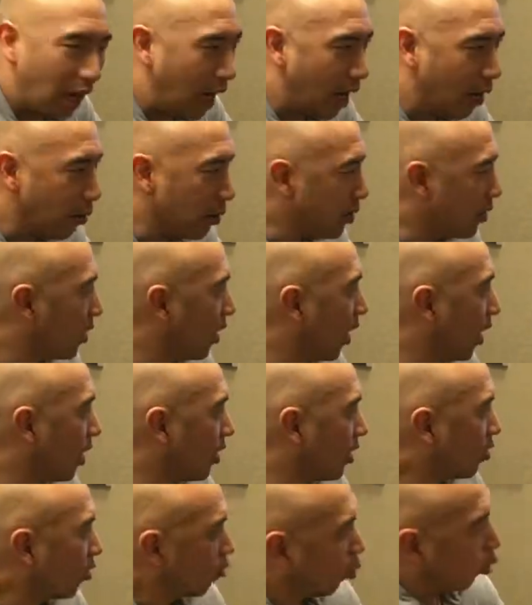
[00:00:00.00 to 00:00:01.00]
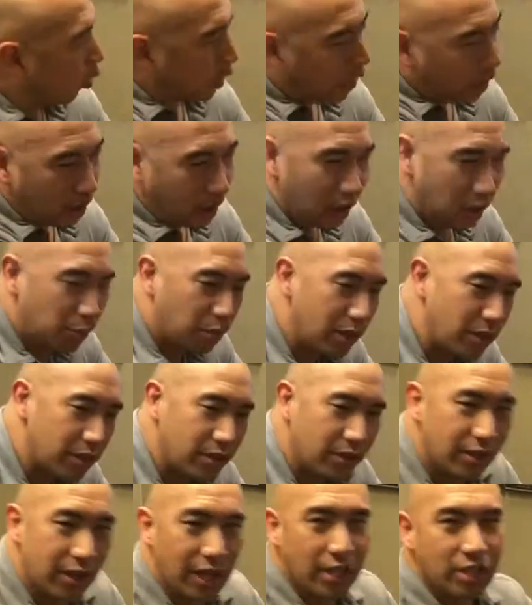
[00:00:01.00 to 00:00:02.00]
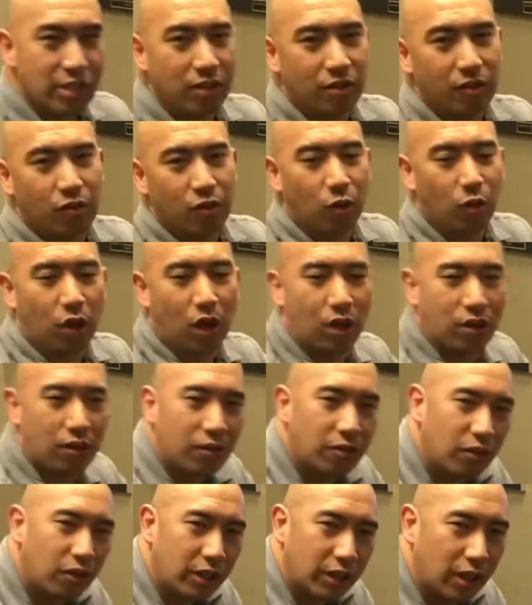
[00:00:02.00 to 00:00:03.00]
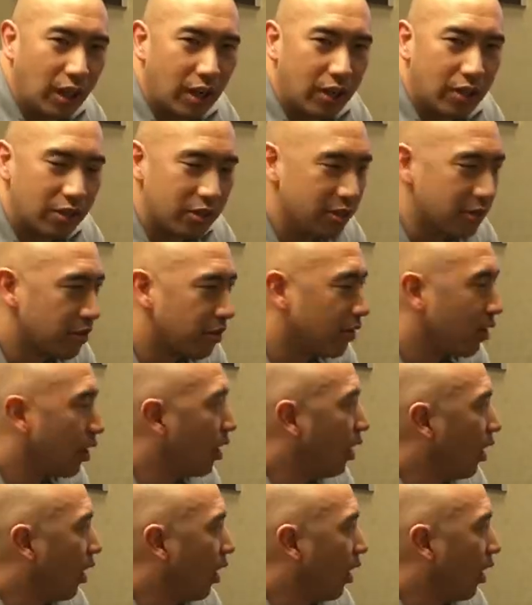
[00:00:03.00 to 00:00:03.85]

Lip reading: I was just working on a presentation for our referring doctors,